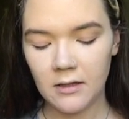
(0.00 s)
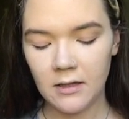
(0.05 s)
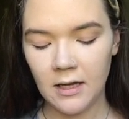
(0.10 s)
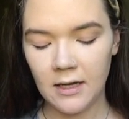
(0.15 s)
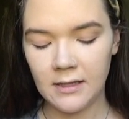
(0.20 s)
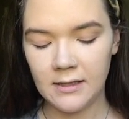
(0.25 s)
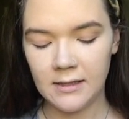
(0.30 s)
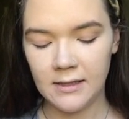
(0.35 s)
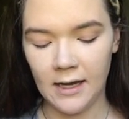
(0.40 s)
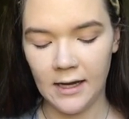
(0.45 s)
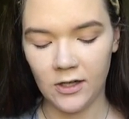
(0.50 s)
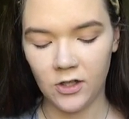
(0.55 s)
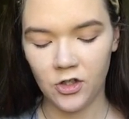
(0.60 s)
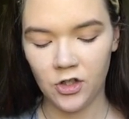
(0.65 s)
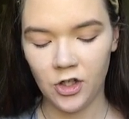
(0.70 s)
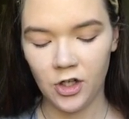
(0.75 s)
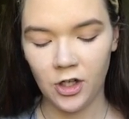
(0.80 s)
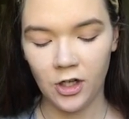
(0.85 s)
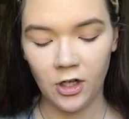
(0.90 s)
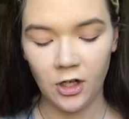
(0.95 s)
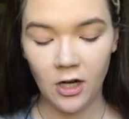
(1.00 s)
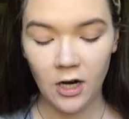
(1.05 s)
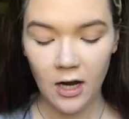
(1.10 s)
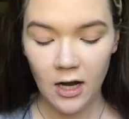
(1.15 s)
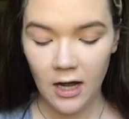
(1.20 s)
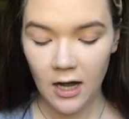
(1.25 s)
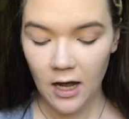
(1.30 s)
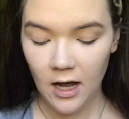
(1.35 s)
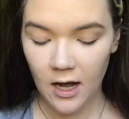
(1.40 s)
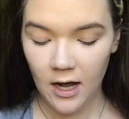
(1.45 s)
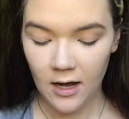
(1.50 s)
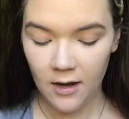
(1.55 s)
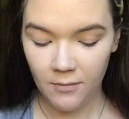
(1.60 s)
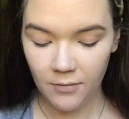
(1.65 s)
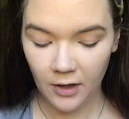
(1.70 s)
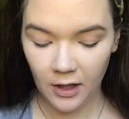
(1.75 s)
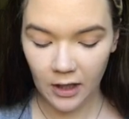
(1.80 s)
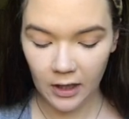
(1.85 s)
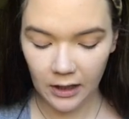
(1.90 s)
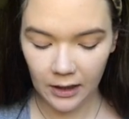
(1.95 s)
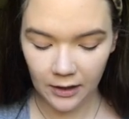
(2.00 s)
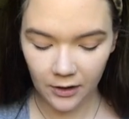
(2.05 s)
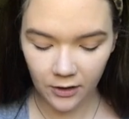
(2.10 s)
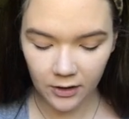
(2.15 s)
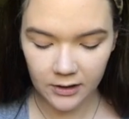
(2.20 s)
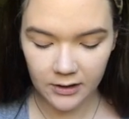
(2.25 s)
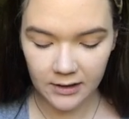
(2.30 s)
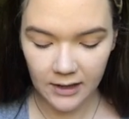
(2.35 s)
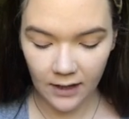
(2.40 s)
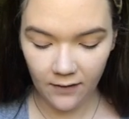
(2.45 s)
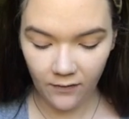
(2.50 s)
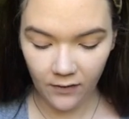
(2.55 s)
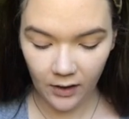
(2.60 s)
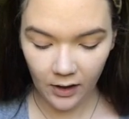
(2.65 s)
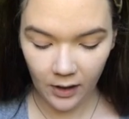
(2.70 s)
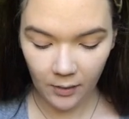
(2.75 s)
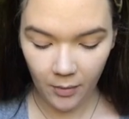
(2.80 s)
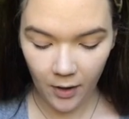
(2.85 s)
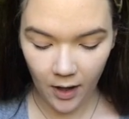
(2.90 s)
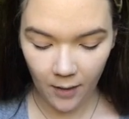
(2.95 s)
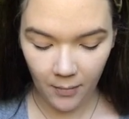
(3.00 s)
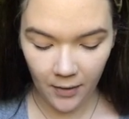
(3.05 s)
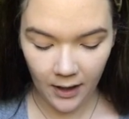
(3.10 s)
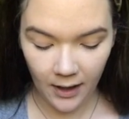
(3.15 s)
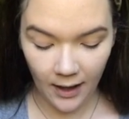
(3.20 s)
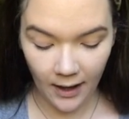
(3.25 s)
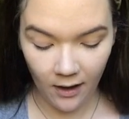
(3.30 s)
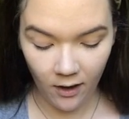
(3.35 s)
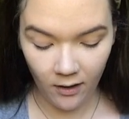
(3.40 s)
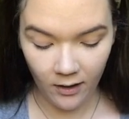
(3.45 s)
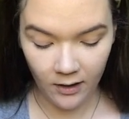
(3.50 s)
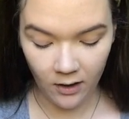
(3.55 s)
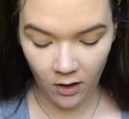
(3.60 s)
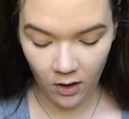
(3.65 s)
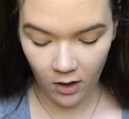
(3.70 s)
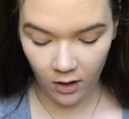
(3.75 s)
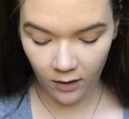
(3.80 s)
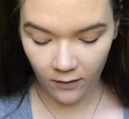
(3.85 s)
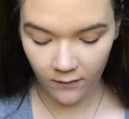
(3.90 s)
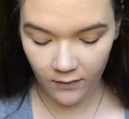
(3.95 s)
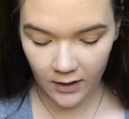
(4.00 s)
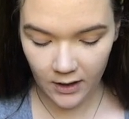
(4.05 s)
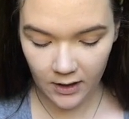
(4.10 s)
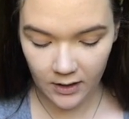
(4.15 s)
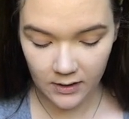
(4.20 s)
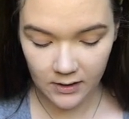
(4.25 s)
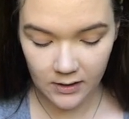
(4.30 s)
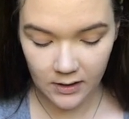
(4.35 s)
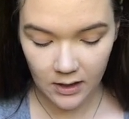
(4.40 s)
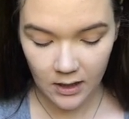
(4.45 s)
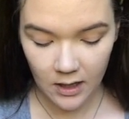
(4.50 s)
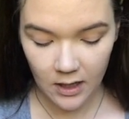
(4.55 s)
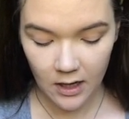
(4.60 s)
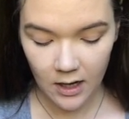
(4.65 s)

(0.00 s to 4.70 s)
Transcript: Nice texture. The glitter is definitely popping out in all of these.